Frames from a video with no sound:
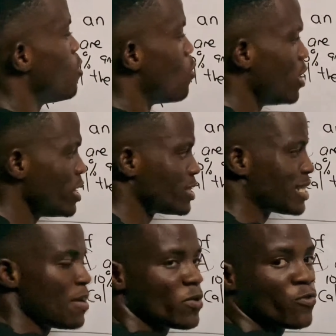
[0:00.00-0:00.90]
180
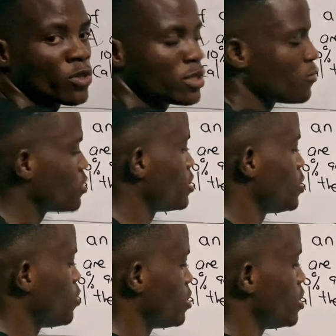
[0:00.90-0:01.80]
times 1440 is
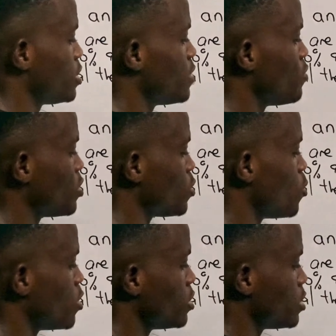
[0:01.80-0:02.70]
what? It gives us
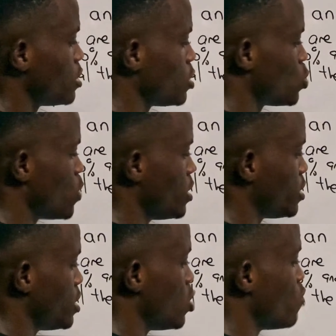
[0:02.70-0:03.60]

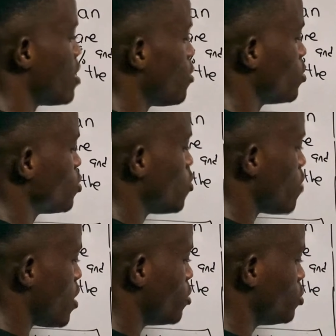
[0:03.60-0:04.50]
1620 over what?
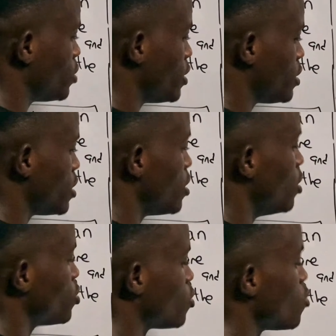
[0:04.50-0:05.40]
Over 100.
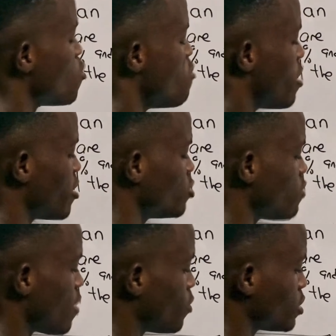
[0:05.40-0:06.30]
So we're going to
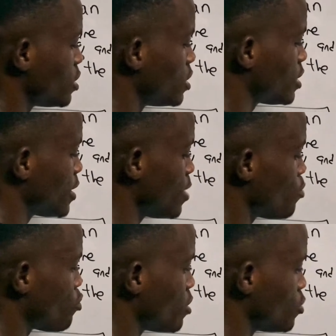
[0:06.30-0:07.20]
have what?
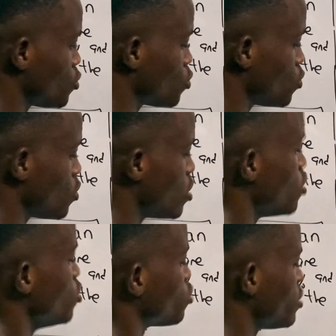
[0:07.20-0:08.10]
16.2.
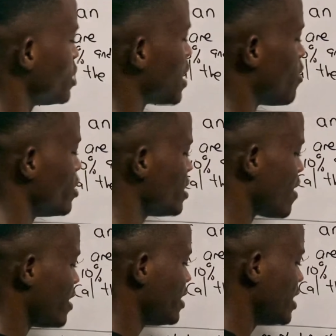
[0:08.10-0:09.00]
So these are
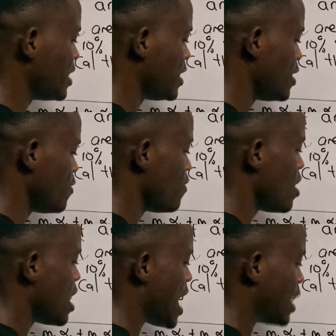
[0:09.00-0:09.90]
our relative
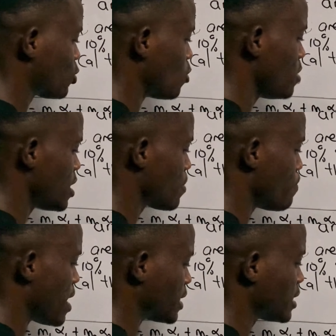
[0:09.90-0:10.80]
atomic
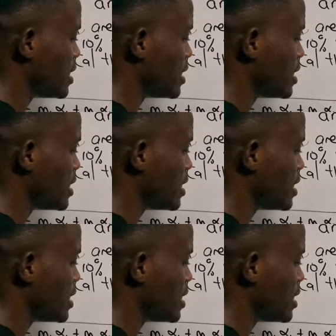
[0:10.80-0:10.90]
mass.